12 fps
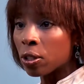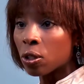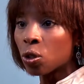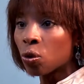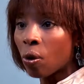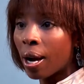to
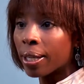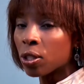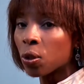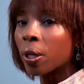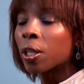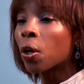try
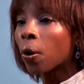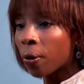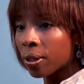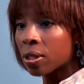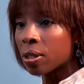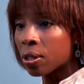to
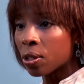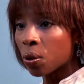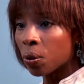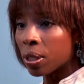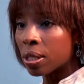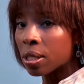encourage the
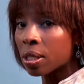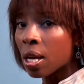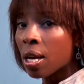students